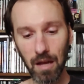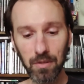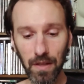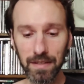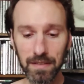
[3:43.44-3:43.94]
I'm
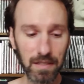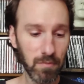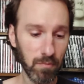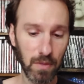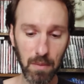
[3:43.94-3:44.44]
glad that
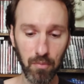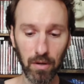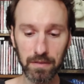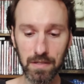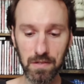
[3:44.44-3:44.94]
they
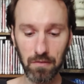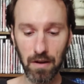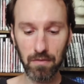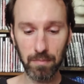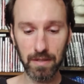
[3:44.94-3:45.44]
brought these
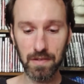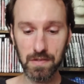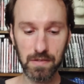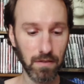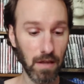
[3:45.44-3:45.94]
around,
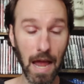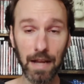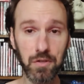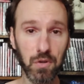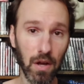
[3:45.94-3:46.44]
because
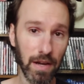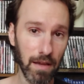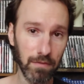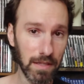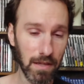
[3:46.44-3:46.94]
I do not
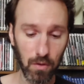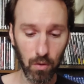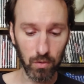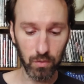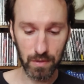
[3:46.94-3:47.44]
have any of the
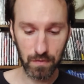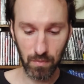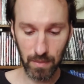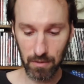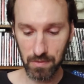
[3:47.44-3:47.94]
old ones
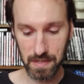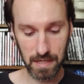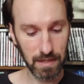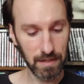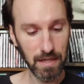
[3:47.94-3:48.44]
from when I was a
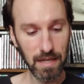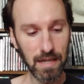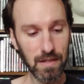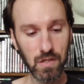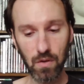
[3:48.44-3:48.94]
kid.
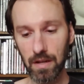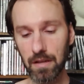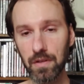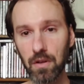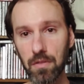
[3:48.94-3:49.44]
So
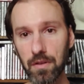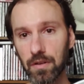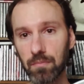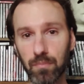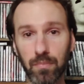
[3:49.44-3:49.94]
even though
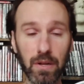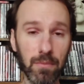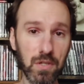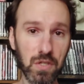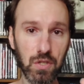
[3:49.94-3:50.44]
they're pretty
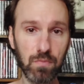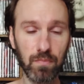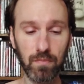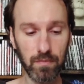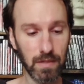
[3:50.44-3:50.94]
much
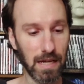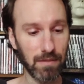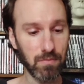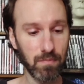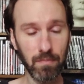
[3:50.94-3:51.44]

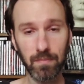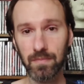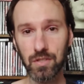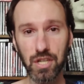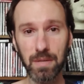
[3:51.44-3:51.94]

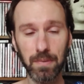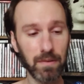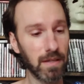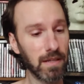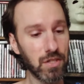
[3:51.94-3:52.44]

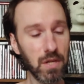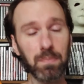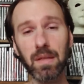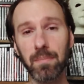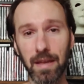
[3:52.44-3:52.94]

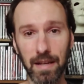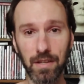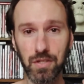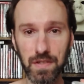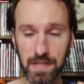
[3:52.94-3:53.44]
cheaply made,
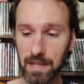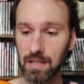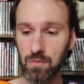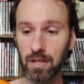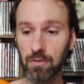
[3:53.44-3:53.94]
I should say,
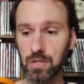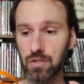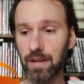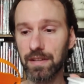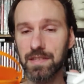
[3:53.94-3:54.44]
is what I was
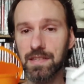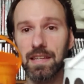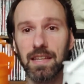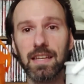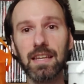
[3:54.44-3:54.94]
trying to
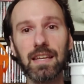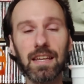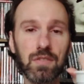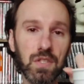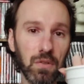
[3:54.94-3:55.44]
say,
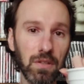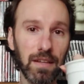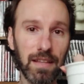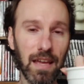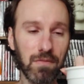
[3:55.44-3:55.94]
still
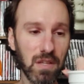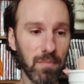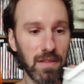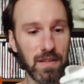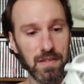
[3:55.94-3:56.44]
glad to have
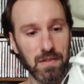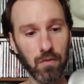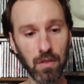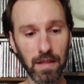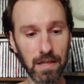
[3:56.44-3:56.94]
some of these
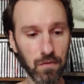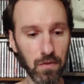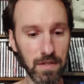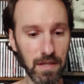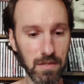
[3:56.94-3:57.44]
for the last
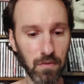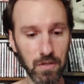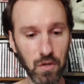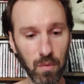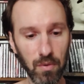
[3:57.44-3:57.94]
few days of
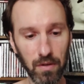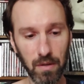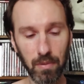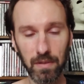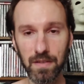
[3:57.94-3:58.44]
October. I
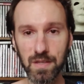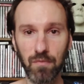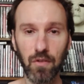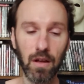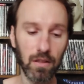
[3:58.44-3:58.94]
can put these
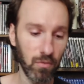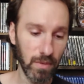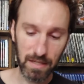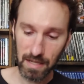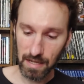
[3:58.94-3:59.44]
up for
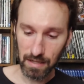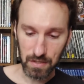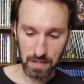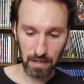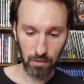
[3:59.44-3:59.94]
Halloween.
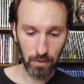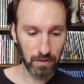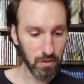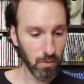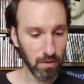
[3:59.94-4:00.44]
Just kind of
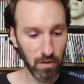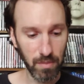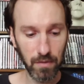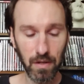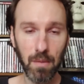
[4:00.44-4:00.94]
wanted to do a little
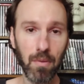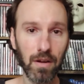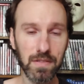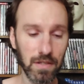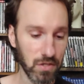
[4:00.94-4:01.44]
bit of an
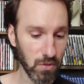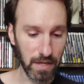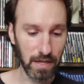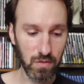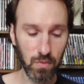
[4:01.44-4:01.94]
unboxing and
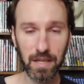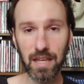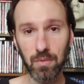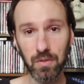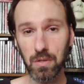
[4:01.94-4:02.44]
showcase what
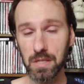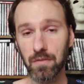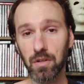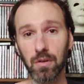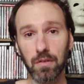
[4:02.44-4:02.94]
came with those,
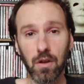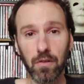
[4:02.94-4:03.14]
even though if